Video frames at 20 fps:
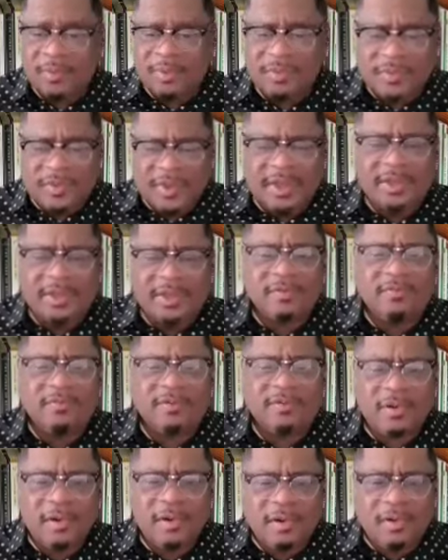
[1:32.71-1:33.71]
We thank you
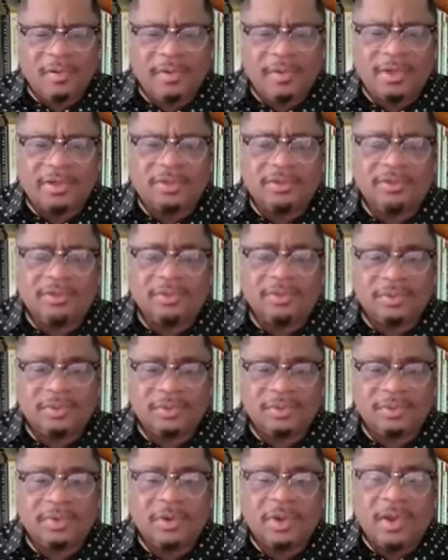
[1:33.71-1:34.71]
for all that you
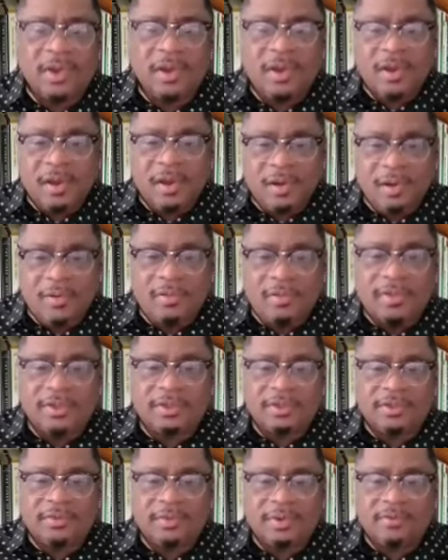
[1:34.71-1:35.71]
do, all
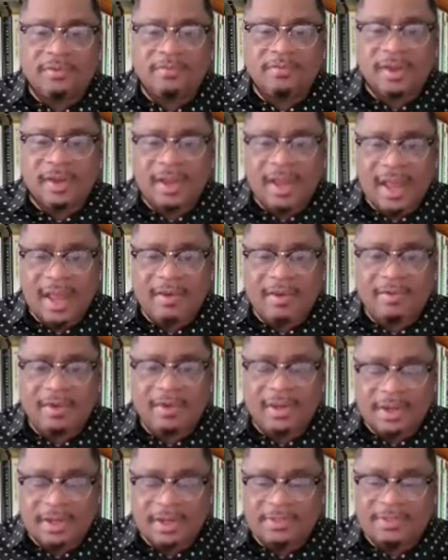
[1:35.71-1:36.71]
that you have
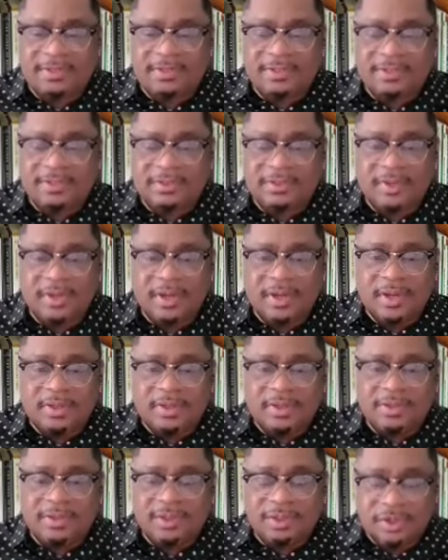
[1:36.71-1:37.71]
allowed us to
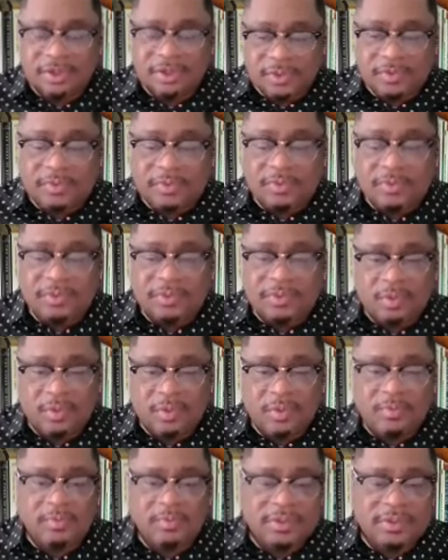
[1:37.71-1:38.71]
use
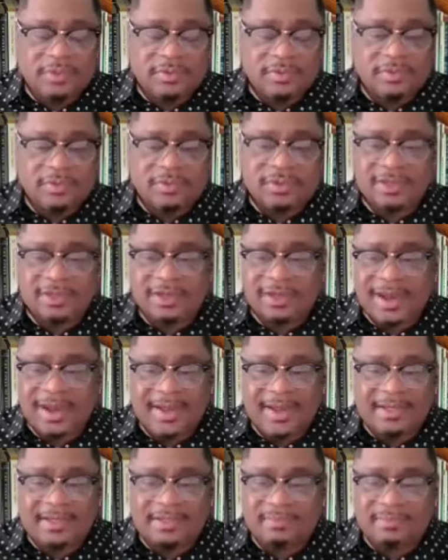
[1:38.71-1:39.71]
your resources, that
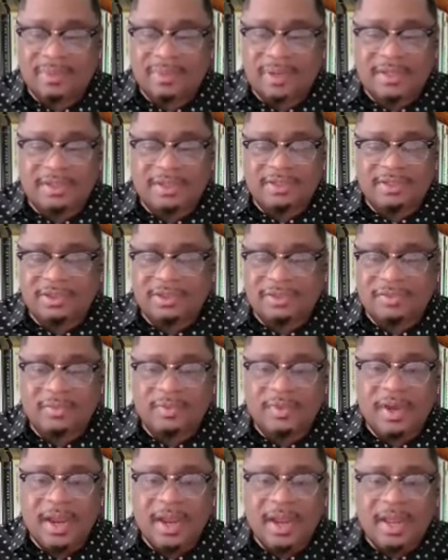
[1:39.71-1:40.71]
God has blessed
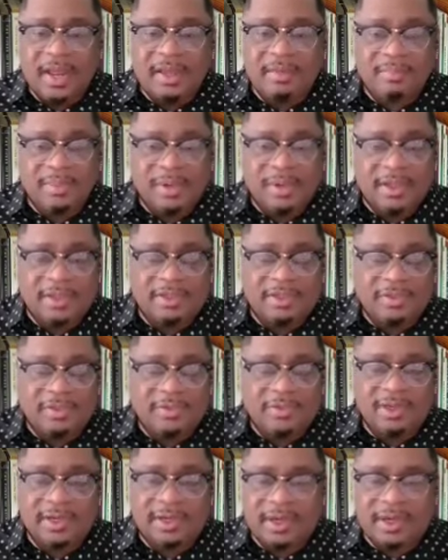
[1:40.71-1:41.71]
you and blessed
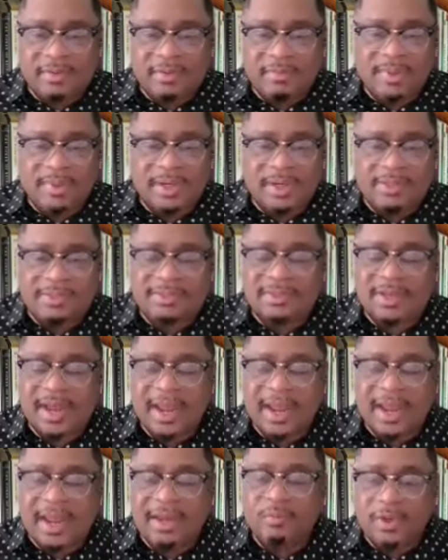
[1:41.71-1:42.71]
you to help us.
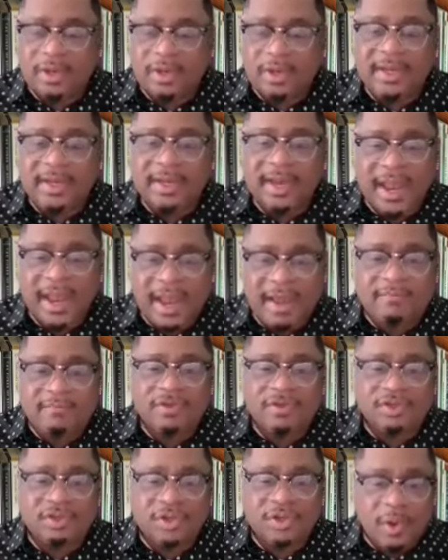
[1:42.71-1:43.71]
And we
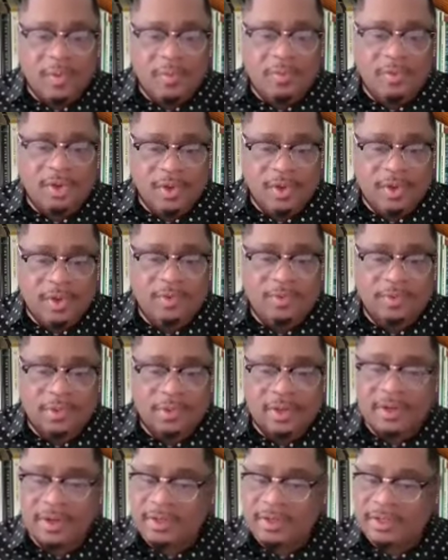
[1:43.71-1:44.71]
have shown
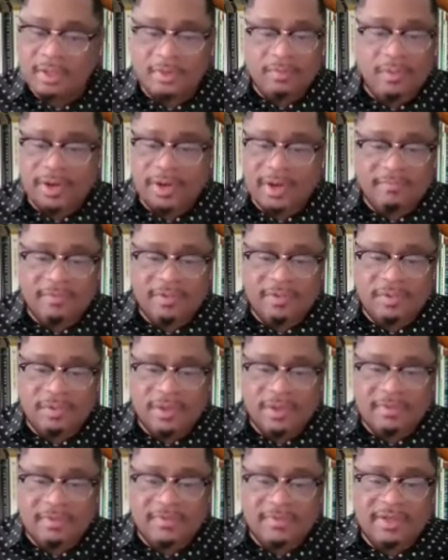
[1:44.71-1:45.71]
you that whatever
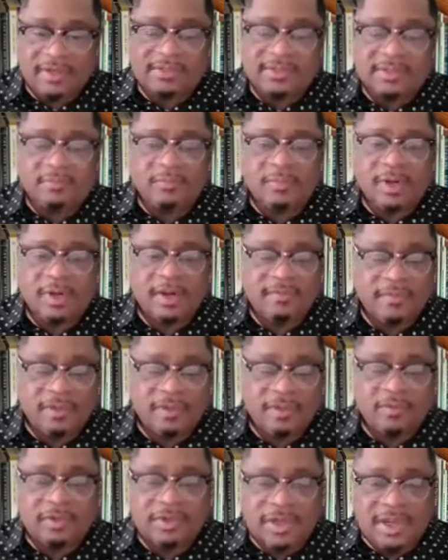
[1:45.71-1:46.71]
you give us and
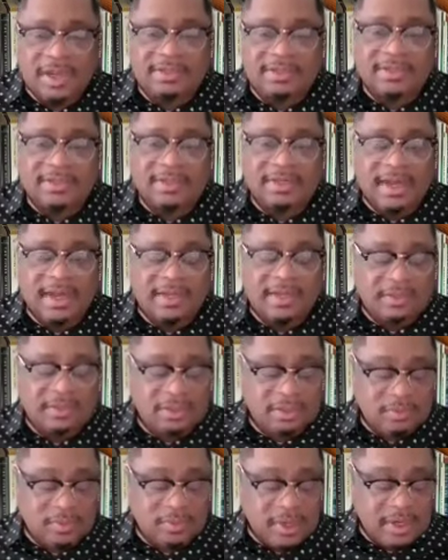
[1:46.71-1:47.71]
whatever you
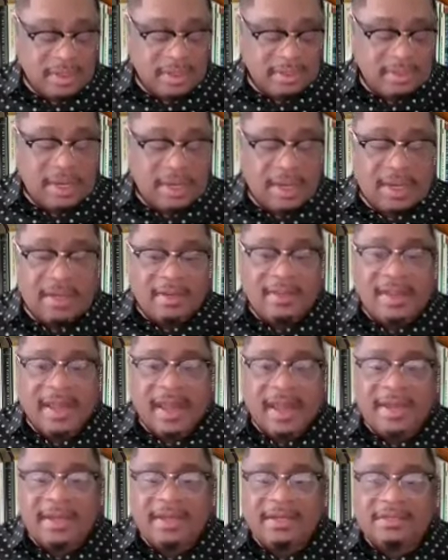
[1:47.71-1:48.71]
designate to us,
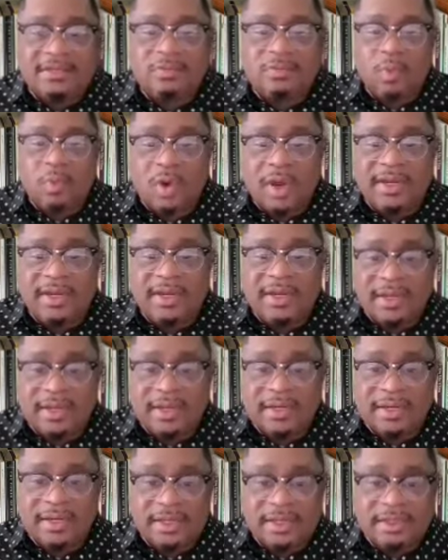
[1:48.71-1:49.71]
that is what
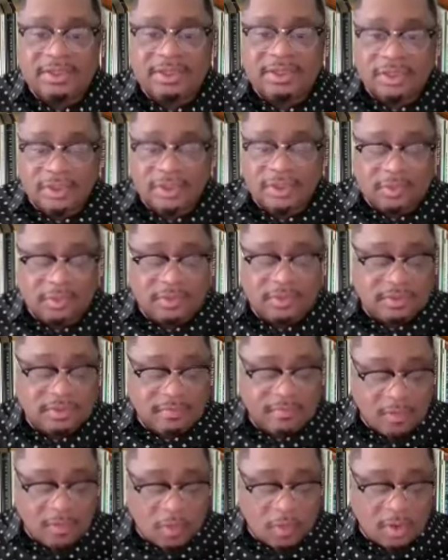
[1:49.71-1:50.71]
it is
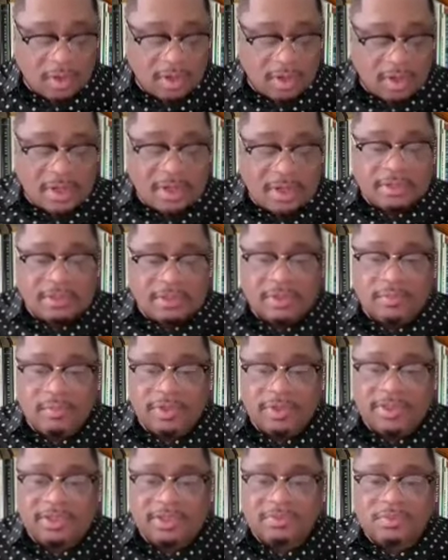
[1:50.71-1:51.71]
used for. So
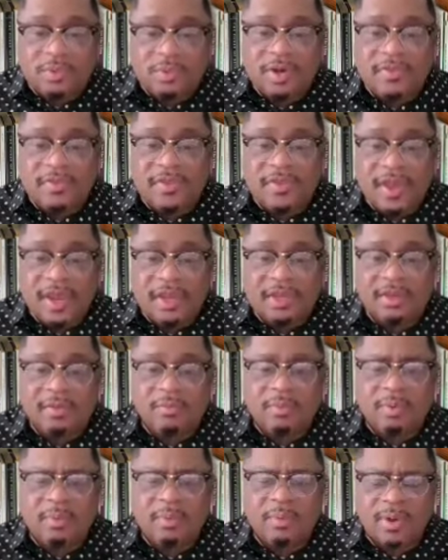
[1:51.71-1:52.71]
we just want to thank
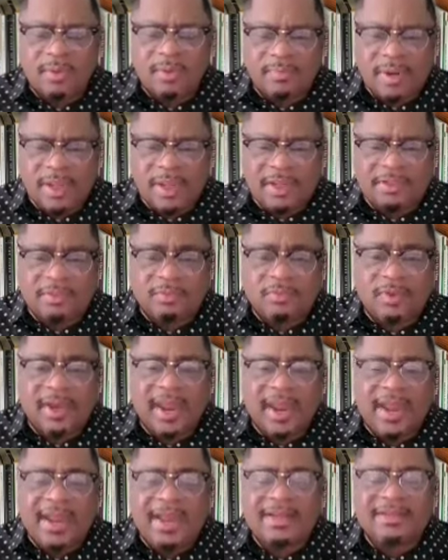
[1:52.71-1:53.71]
you. We want to bless you.
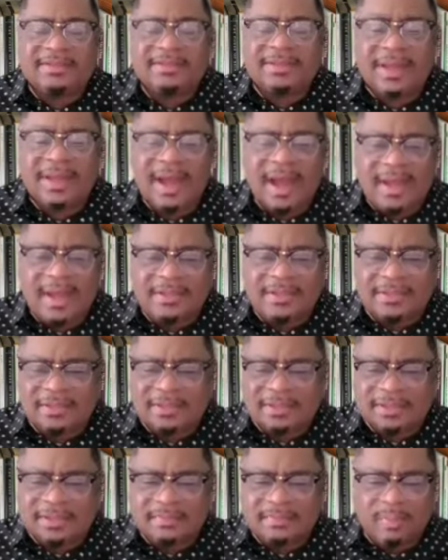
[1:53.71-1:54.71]
We ask God
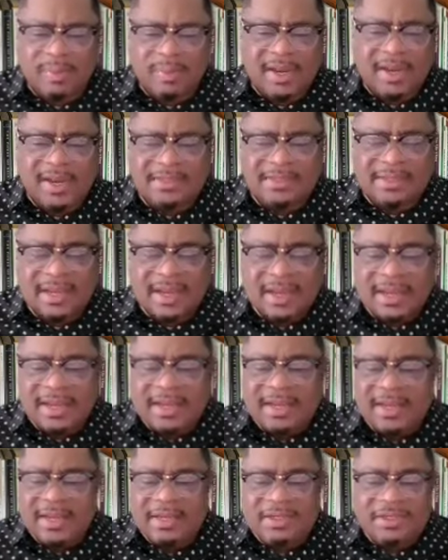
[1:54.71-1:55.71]
to just bless
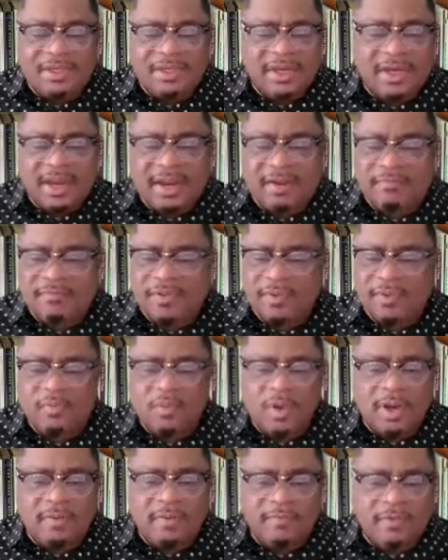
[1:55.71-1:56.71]
each and every
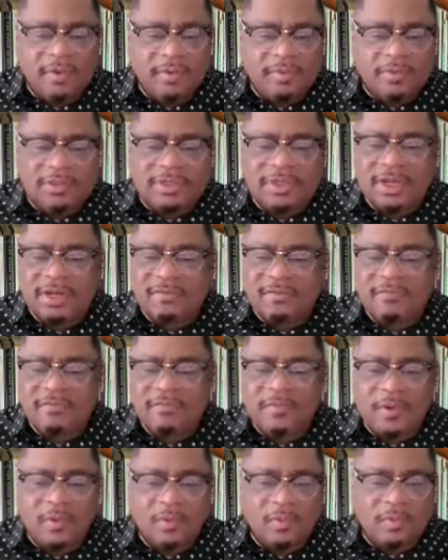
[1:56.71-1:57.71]
one of you
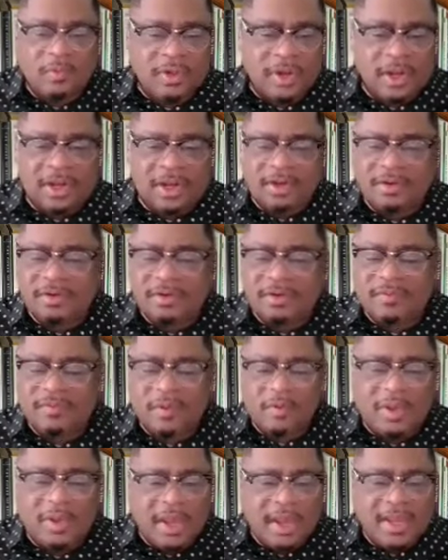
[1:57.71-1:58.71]
tenfold, a
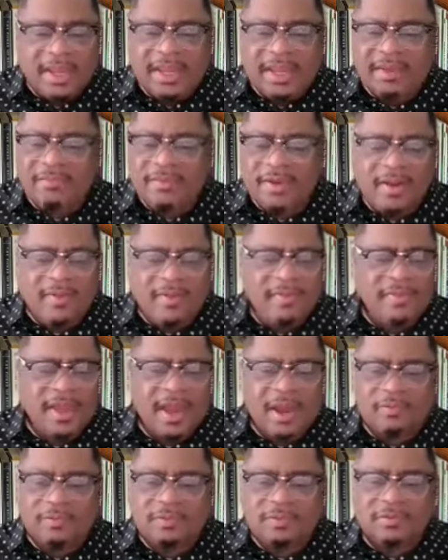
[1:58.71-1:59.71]
hundredfold, even a
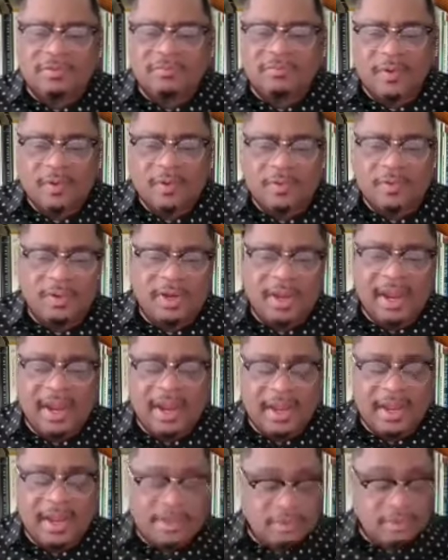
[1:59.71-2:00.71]
thousandfold
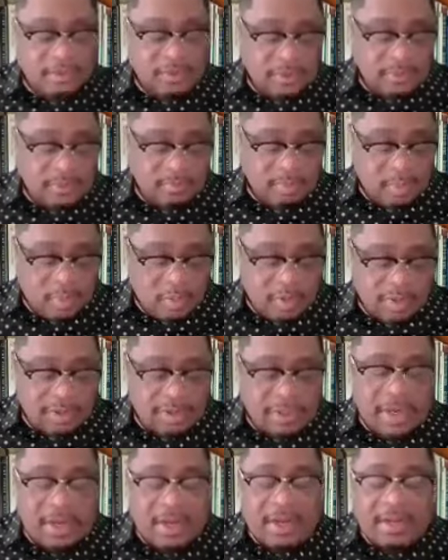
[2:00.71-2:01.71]
as you
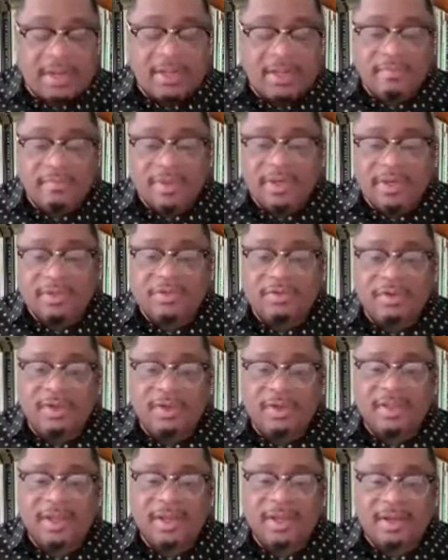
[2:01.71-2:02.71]
support the ministry